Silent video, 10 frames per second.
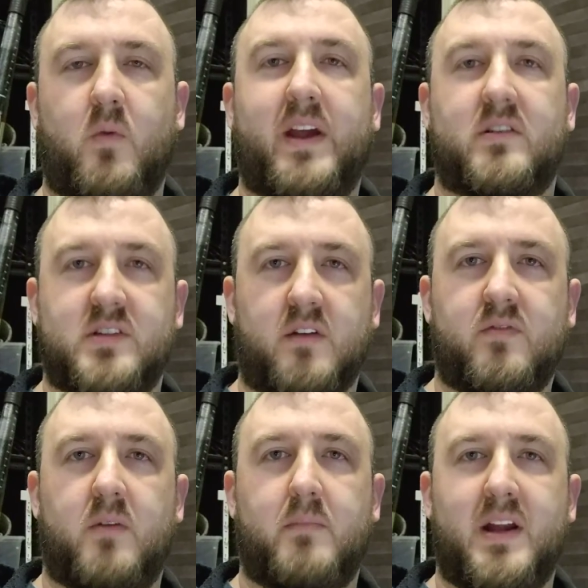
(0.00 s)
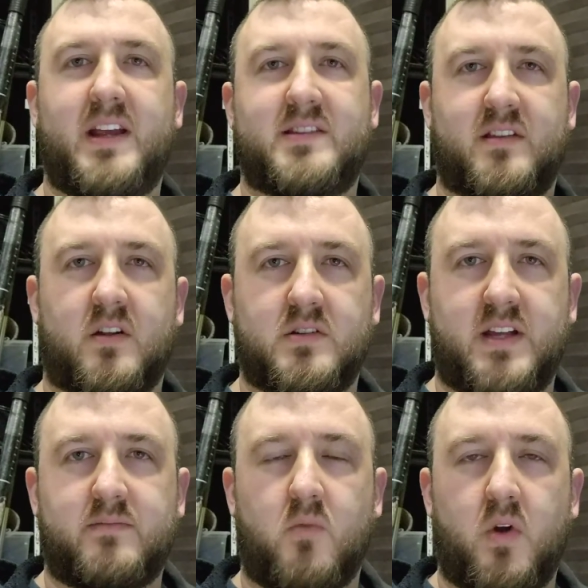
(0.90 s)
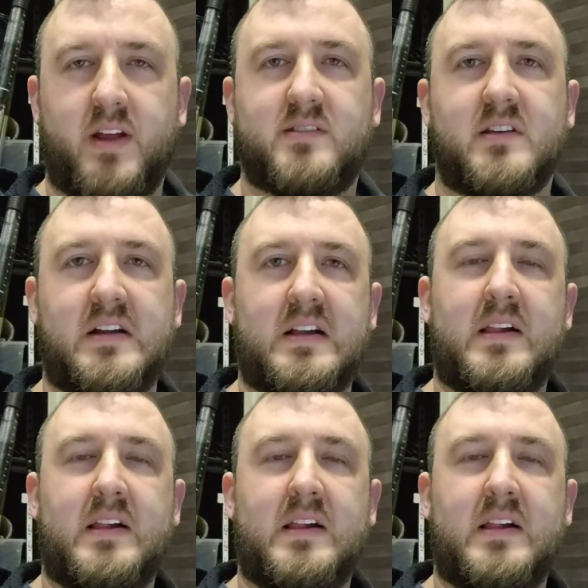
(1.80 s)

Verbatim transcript: weigh yourself on Mondays and Thursday mornings.